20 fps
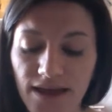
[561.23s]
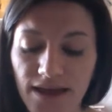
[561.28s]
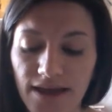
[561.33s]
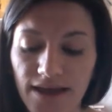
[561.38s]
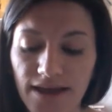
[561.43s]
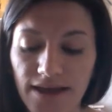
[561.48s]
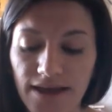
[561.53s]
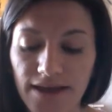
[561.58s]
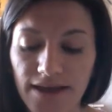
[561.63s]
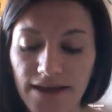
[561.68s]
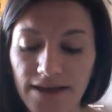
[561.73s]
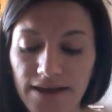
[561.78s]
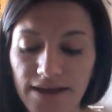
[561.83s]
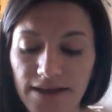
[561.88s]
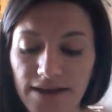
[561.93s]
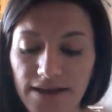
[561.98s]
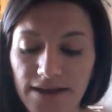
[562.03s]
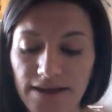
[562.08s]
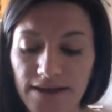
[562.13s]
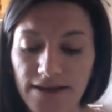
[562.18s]

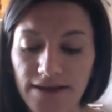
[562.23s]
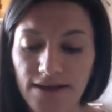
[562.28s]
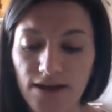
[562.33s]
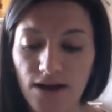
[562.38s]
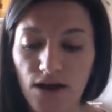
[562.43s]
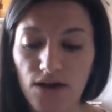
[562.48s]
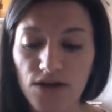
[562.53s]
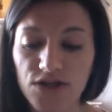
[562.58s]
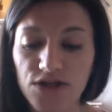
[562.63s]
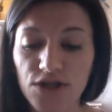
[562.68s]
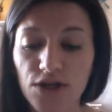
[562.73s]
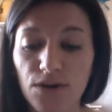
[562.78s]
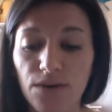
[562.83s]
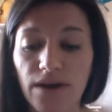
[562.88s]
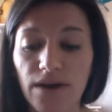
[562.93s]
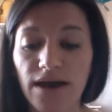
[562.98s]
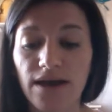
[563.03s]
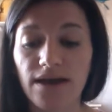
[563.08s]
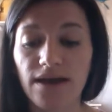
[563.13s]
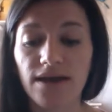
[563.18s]
And also,
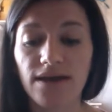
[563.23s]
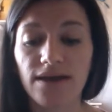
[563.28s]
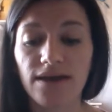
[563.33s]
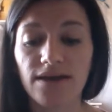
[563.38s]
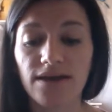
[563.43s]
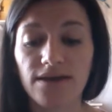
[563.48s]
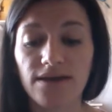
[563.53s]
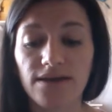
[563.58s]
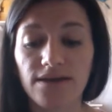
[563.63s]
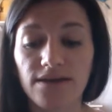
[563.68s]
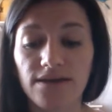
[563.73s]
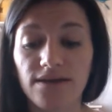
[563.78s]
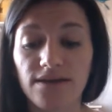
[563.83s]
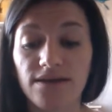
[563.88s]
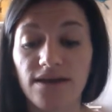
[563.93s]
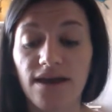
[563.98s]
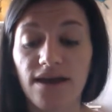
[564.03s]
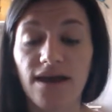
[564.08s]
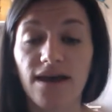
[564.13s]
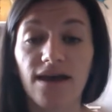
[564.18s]
I
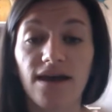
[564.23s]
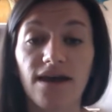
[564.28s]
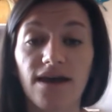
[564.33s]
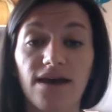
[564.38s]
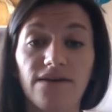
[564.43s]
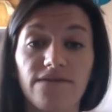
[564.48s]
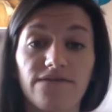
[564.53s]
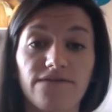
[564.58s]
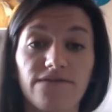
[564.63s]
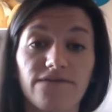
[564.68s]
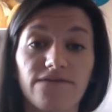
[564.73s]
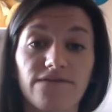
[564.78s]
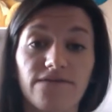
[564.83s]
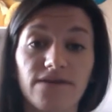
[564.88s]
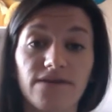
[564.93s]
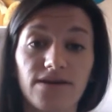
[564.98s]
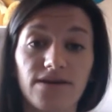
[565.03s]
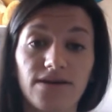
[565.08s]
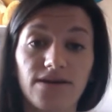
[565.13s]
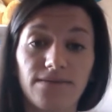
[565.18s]
have
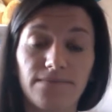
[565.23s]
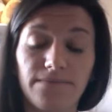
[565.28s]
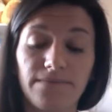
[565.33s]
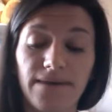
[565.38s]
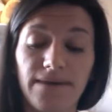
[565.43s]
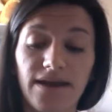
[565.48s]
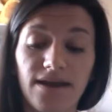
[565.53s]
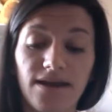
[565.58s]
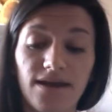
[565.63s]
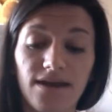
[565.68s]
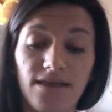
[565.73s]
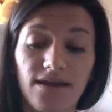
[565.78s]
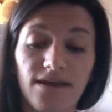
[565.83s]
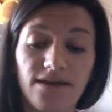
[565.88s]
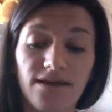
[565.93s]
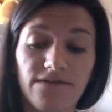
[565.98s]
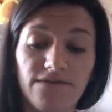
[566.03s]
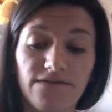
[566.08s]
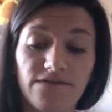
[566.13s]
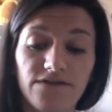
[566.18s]
met a
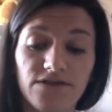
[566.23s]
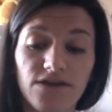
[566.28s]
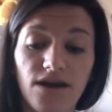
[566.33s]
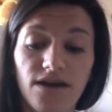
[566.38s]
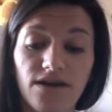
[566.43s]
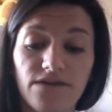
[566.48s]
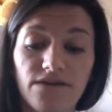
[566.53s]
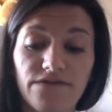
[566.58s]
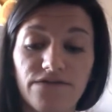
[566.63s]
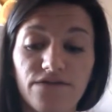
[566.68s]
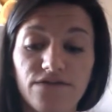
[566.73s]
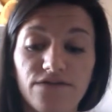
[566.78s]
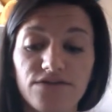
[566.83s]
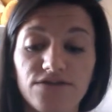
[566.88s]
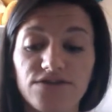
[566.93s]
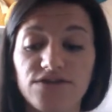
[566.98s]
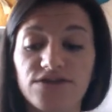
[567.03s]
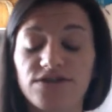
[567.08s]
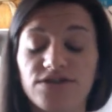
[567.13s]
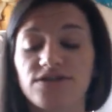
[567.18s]
lot of
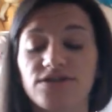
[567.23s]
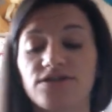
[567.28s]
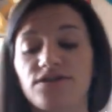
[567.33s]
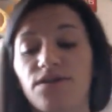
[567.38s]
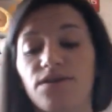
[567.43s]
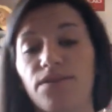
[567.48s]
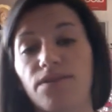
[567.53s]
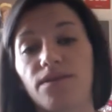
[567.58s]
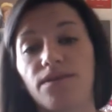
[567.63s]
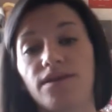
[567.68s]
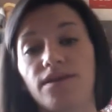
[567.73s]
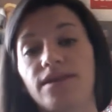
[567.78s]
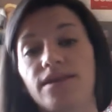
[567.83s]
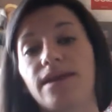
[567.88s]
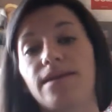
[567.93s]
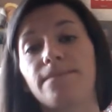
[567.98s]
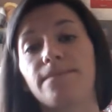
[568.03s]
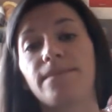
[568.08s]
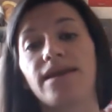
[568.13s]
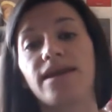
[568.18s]
photographers.
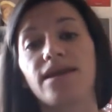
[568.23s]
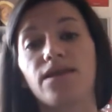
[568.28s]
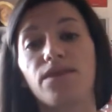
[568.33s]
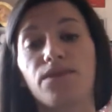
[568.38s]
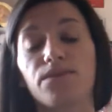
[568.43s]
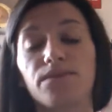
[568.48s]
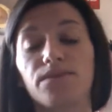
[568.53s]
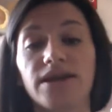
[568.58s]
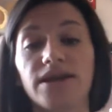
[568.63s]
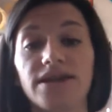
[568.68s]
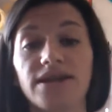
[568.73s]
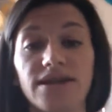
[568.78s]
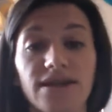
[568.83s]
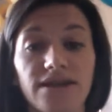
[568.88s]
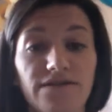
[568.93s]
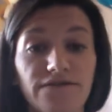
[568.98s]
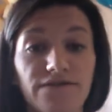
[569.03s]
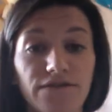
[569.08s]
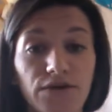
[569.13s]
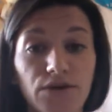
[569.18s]
They made
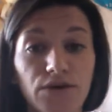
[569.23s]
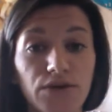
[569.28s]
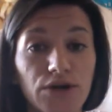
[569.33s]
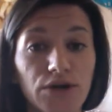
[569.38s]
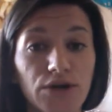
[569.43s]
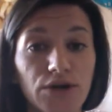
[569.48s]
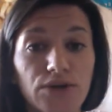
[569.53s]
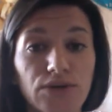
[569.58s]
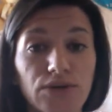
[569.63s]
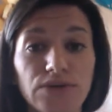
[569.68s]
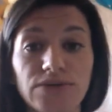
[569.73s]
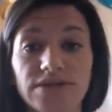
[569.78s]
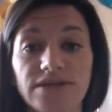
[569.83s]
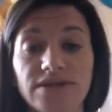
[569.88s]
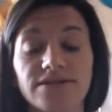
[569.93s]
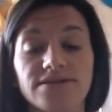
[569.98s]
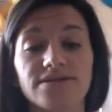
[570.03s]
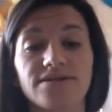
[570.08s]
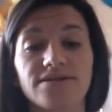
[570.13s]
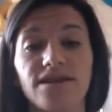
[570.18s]
3D photos
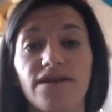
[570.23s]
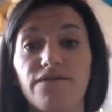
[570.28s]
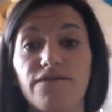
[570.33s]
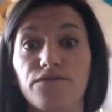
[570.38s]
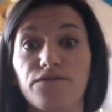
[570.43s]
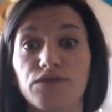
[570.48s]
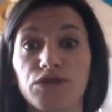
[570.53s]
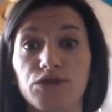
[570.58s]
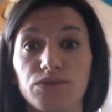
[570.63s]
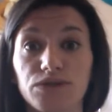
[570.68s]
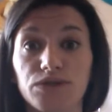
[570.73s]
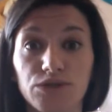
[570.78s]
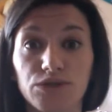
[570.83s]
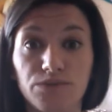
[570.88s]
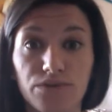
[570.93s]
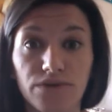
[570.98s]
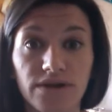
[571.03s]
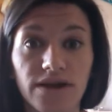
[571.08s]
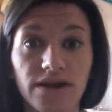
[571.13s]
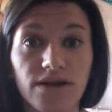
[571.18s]
and stuff, which was
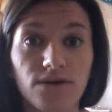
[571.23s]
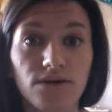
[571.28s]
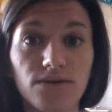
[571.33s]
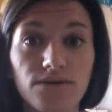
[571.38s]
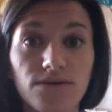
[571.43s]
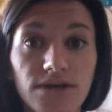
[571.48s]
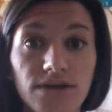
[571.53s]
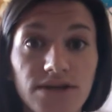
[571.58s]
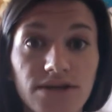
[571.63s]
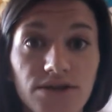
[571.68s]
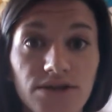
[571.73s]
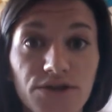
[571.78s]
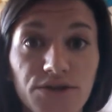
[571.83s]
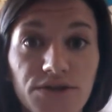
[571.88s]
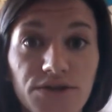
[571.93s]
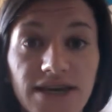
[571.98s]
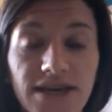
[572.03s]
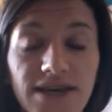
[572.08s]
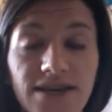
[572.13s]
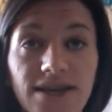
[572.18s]
pretty cool. It's a new
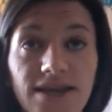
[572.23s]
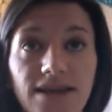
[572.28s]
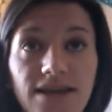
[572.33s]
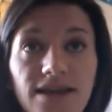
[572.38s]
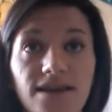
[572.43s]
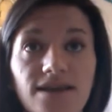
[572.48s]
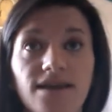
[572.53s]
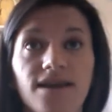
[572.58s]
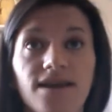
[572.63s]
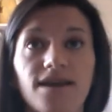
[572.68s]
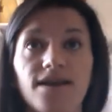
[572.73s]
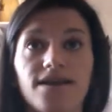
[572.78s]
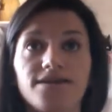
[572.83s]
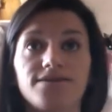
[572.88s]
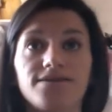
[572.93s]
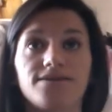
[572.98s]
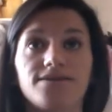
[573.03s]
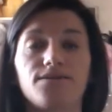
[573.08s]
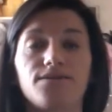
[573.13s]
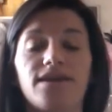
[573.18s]
technique.
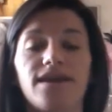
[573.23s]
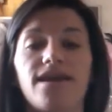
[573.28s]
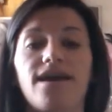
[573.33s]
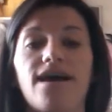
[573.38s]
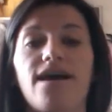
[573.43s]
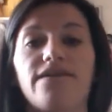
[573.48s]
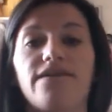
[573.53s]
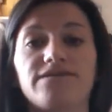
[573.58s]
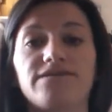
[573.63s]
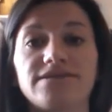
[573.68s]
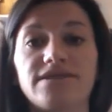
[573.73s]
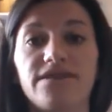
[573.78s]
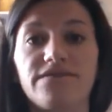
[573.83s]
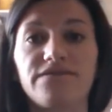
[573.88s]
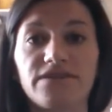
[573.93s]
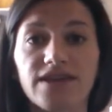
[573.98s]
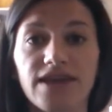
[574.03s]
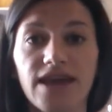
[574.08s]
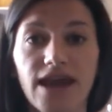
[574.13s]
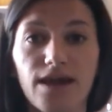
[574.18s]
So they have
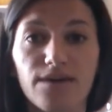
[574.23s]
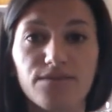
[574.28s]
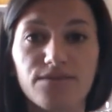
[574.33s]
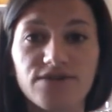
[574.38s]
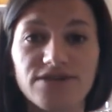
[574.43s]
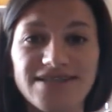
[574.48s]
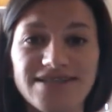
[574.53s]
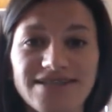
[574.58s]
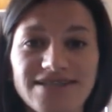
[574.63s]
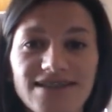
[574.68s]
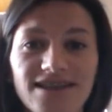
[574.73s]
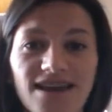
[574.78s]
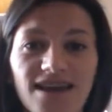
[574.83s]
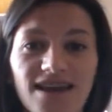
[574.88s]
7 cameras